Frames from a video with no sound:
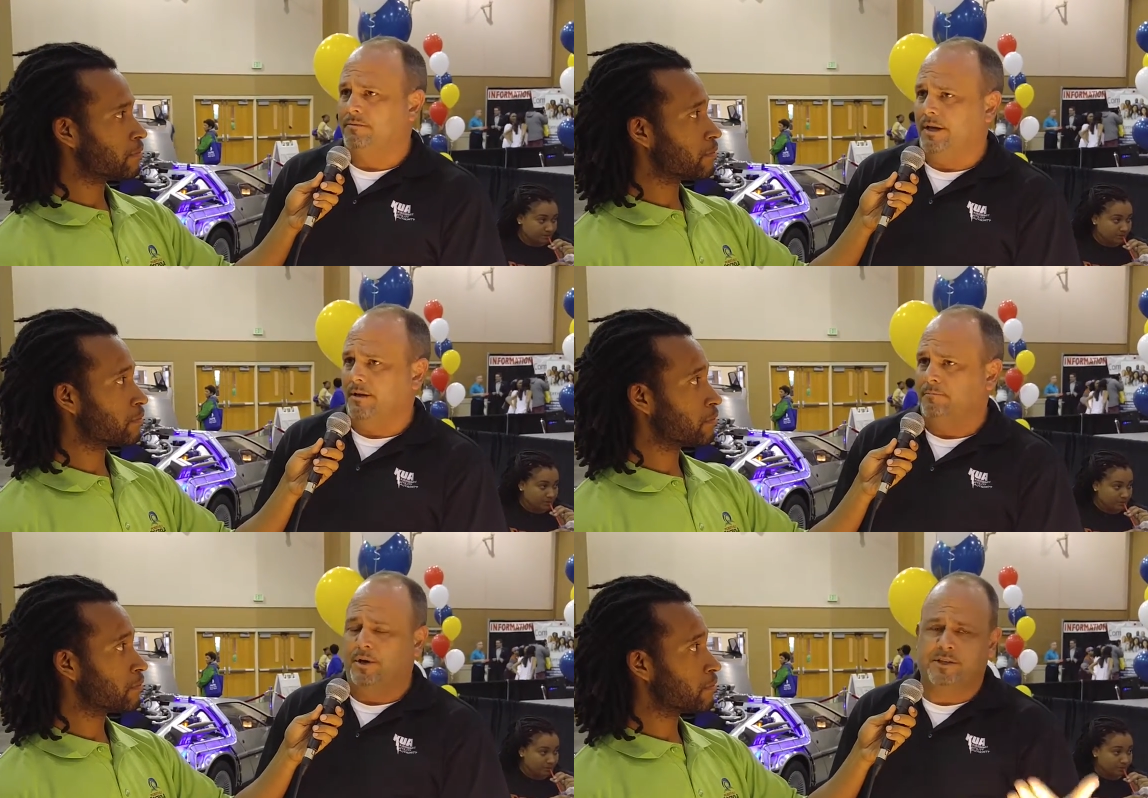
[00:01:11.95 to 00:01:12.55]

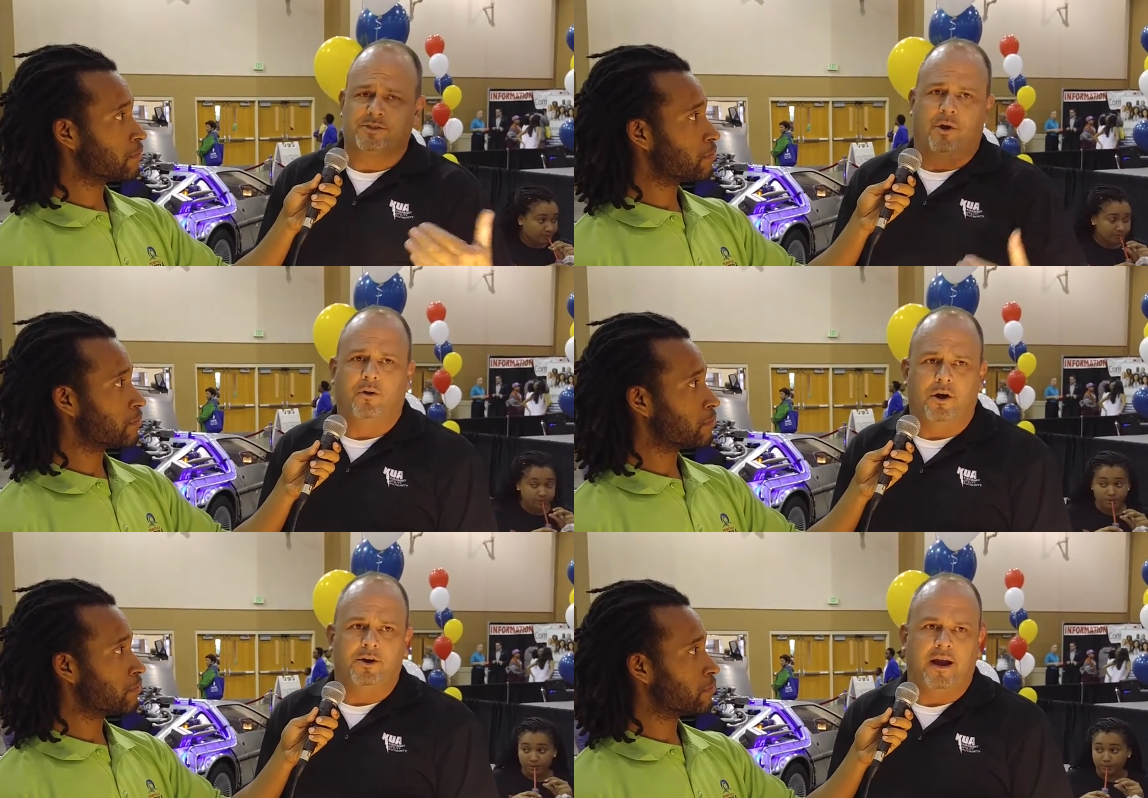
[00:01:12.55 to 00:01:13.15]
Speaker 1: and putting
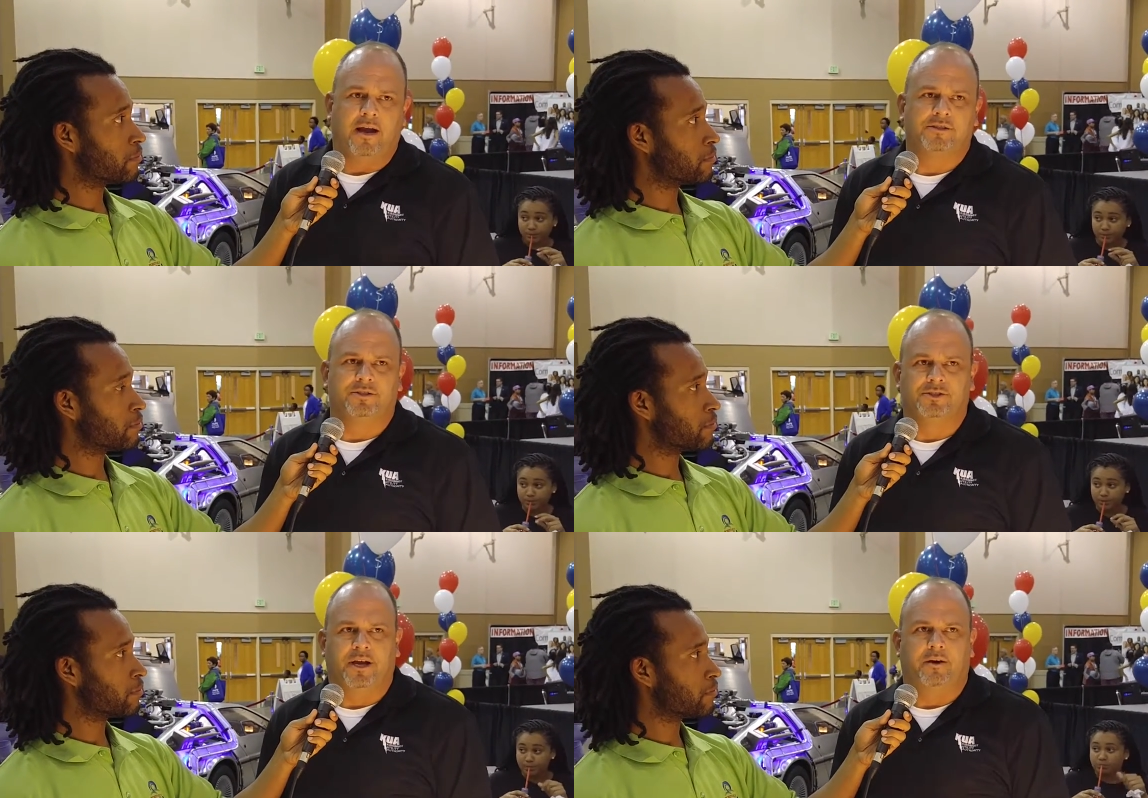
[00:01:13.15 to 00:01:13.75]
solar on your house
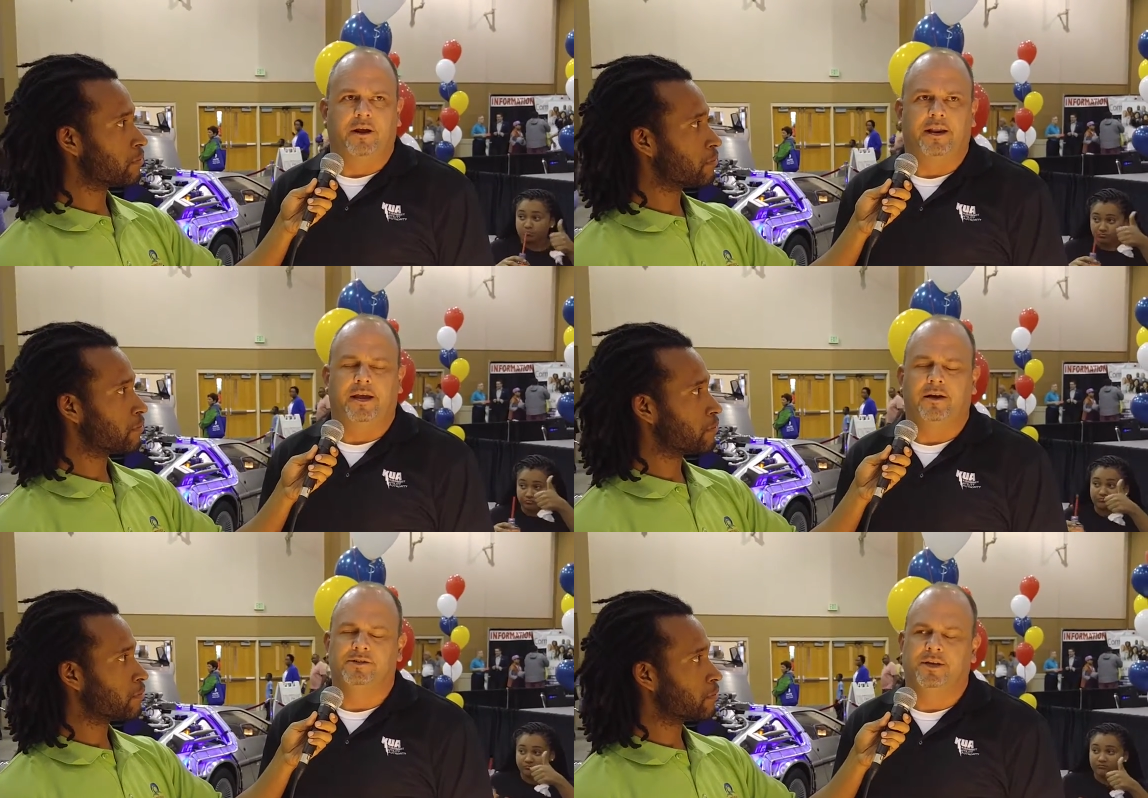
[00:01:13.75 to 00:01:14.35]
and generating
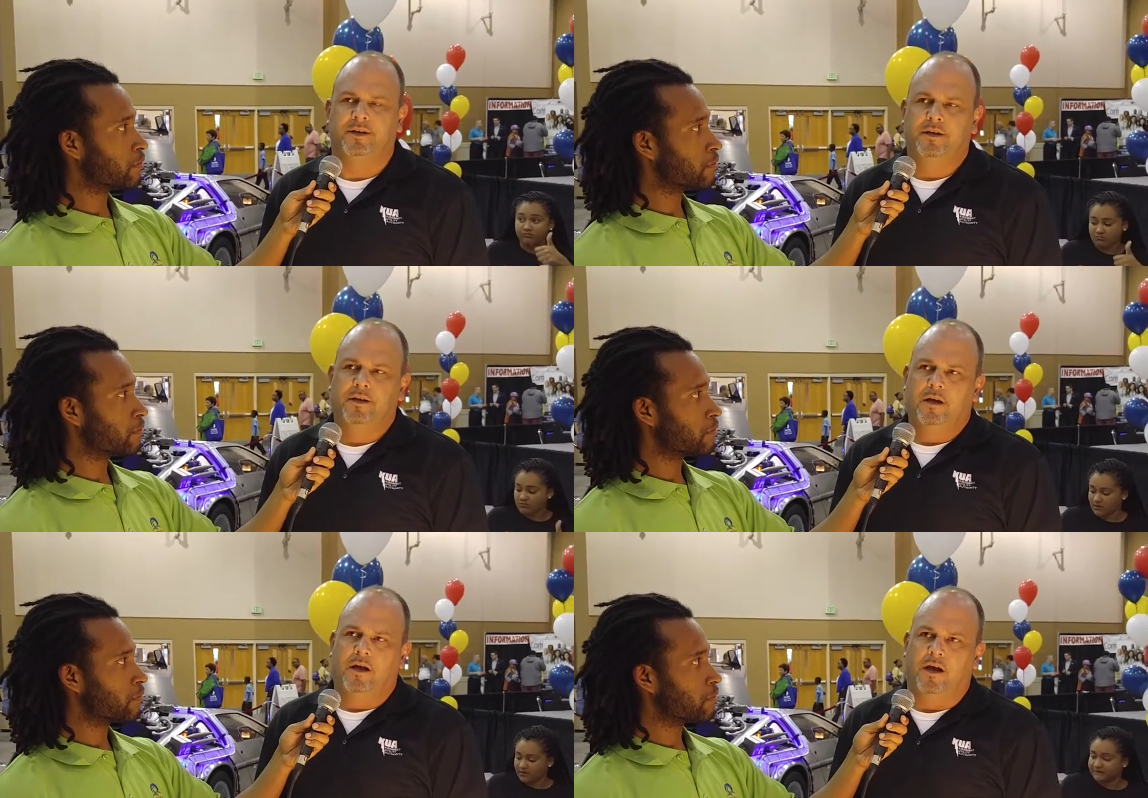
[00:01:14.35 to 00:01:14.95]
energy,
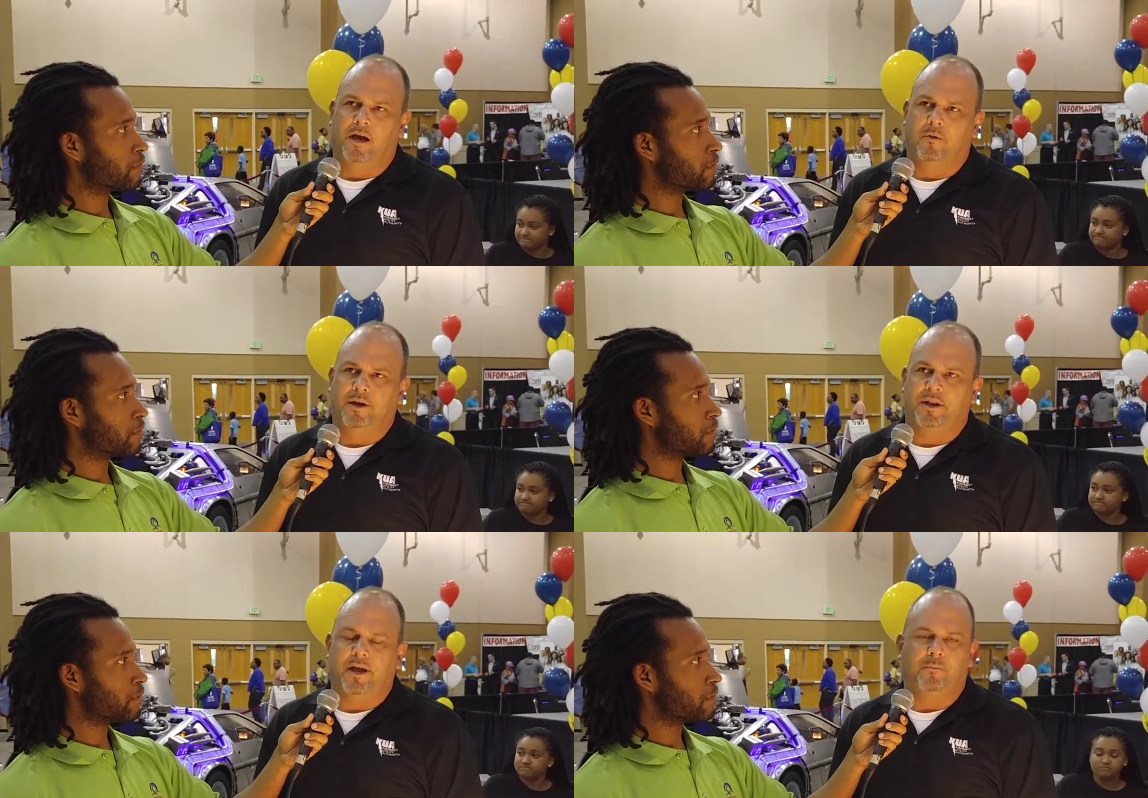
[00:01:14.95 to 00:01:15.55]
uh, we
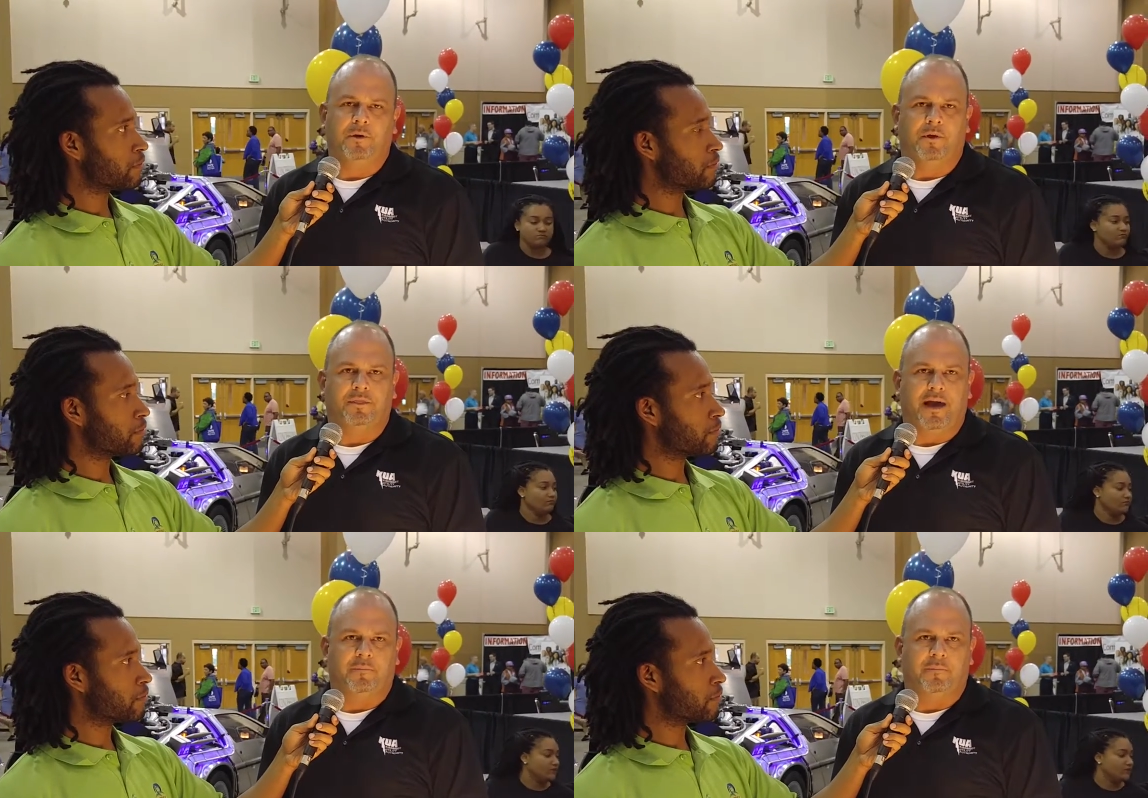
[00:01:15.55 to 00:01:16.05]
can help you with that